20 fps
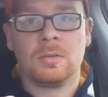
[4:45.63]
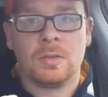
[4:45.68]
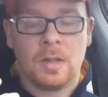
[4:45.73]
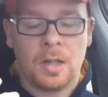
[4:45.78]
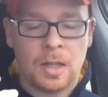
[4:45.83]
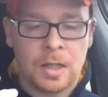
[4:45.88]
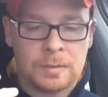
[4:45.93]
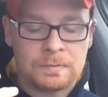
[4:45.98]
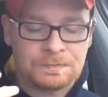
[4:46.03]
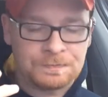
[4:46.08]

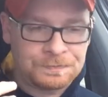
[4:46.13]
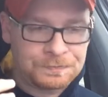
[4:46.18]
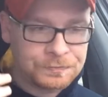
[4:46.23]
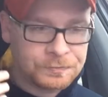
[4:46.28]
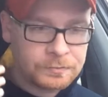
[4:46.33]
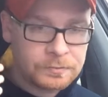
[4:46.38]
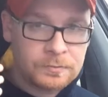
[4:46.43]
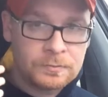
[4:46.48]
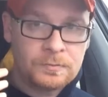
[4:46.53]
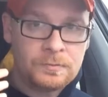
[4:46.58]

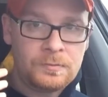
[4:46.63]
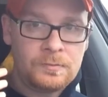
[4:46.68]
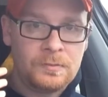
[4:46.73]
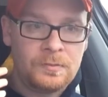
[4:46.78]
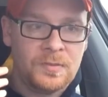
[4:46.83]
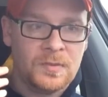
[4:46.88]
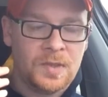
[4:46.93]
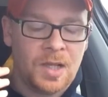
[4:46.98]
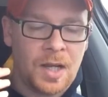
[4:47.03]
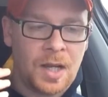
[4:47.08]

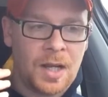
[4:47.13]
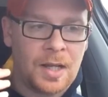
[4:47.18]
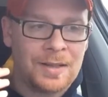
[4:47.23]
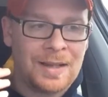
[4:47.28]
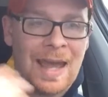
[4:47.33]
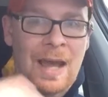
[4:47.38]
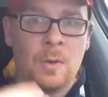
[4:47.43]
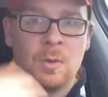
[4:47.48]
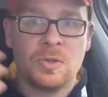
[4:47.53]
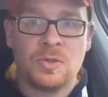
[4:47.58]

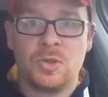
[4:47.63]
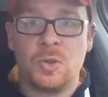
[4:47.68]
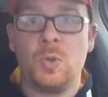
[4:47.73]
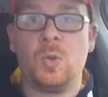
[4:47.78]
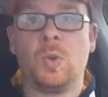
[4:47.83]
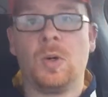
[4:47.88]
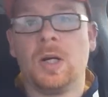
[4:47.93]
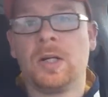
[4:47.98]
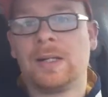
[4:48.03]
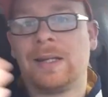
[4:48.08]
to
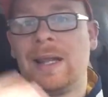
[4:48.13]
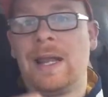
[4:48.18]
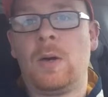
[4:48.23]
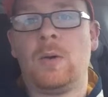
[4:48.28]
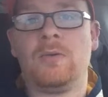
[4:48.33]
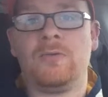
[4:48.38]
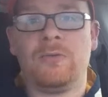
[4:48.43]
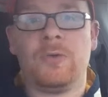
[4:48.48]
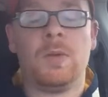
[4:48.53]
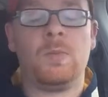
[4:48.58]
work and an
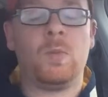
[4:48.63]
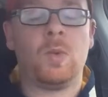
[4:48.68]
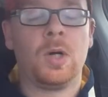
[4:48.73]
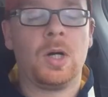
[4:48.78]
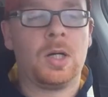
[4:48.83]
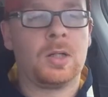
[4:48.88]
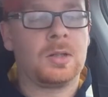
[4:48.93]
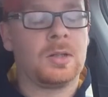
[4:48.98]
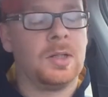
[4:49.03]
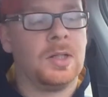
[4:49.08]
hour from
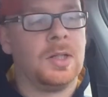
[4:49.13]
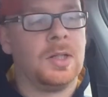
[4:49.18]
work,